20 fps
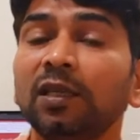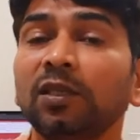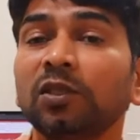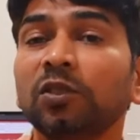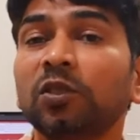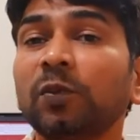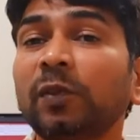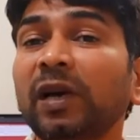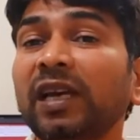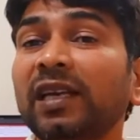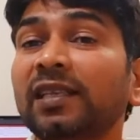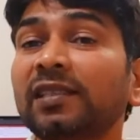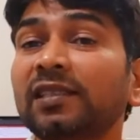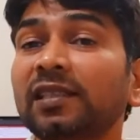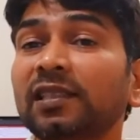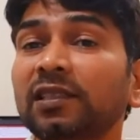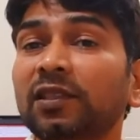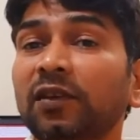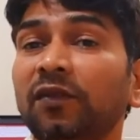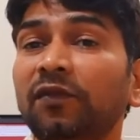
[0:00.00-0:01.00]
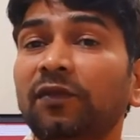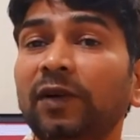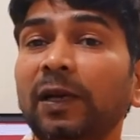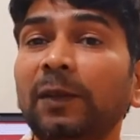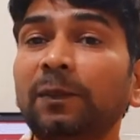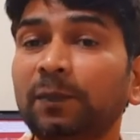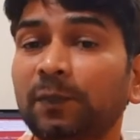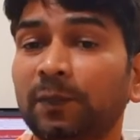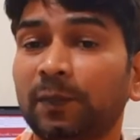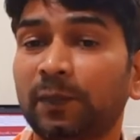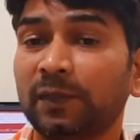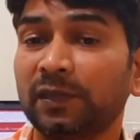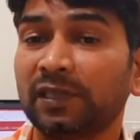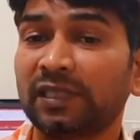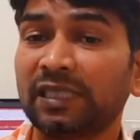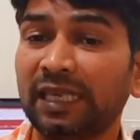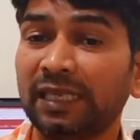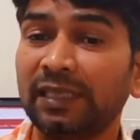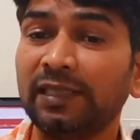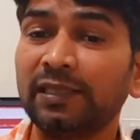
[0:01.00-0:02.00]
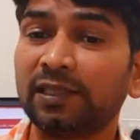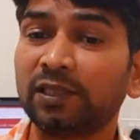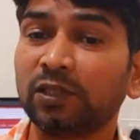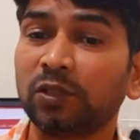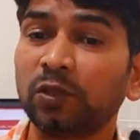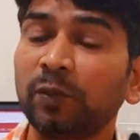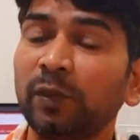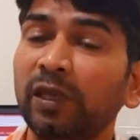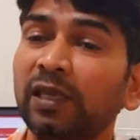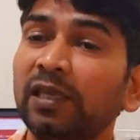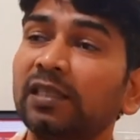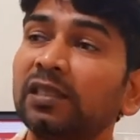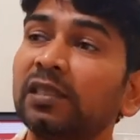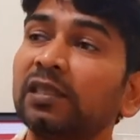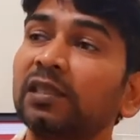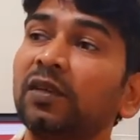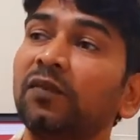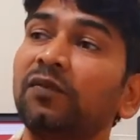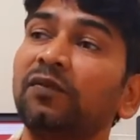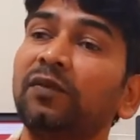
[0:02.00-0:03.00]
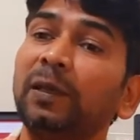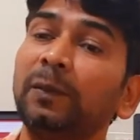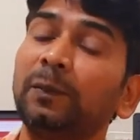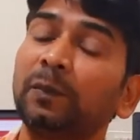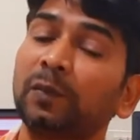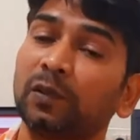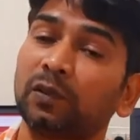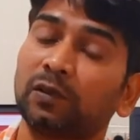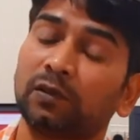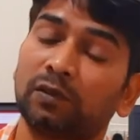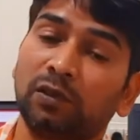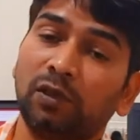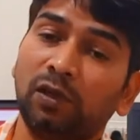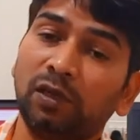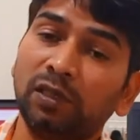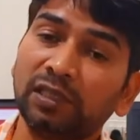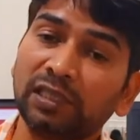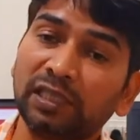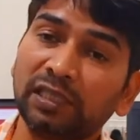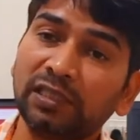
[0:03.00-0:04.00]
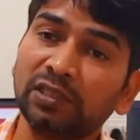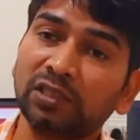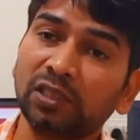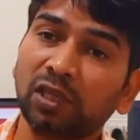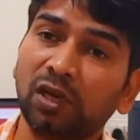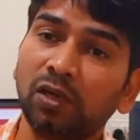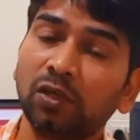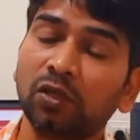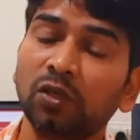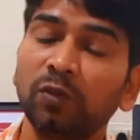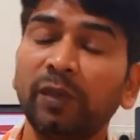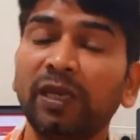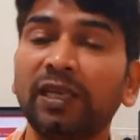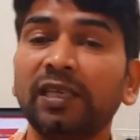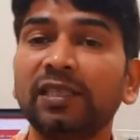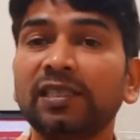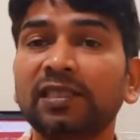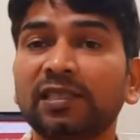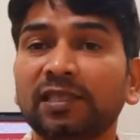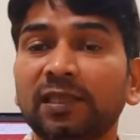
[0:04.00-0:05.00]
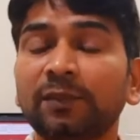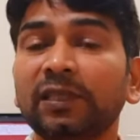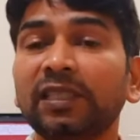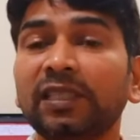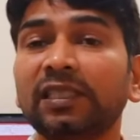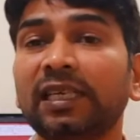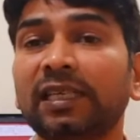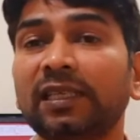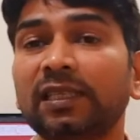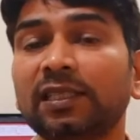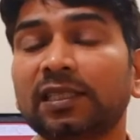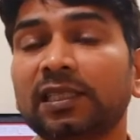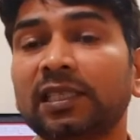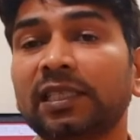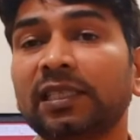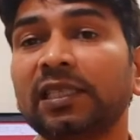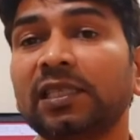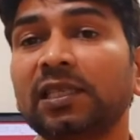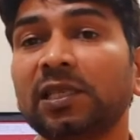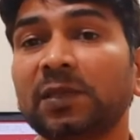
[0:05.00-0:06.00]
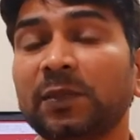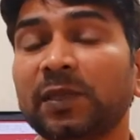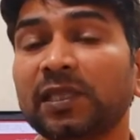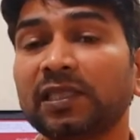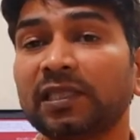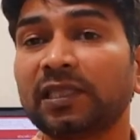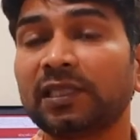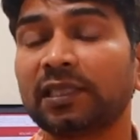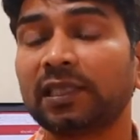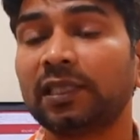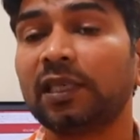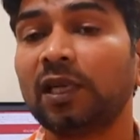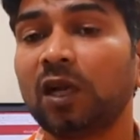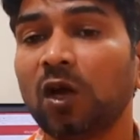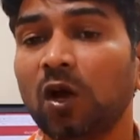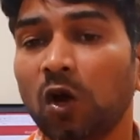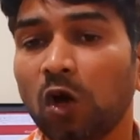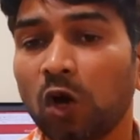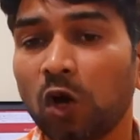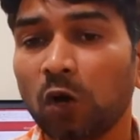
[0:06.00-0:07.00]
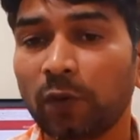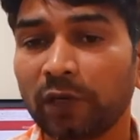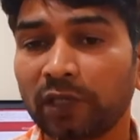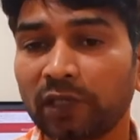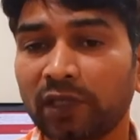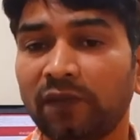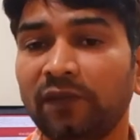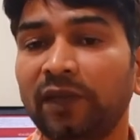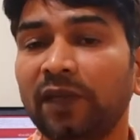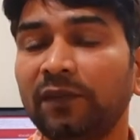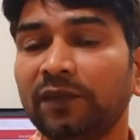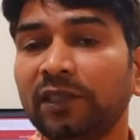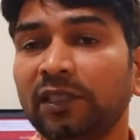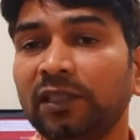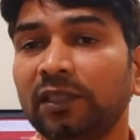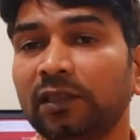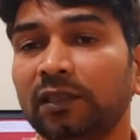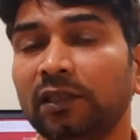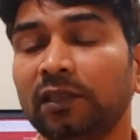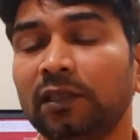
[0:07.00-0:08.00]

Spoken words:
to managing the web sites, to managing the web contents, or to manage something that is getting represented over the web in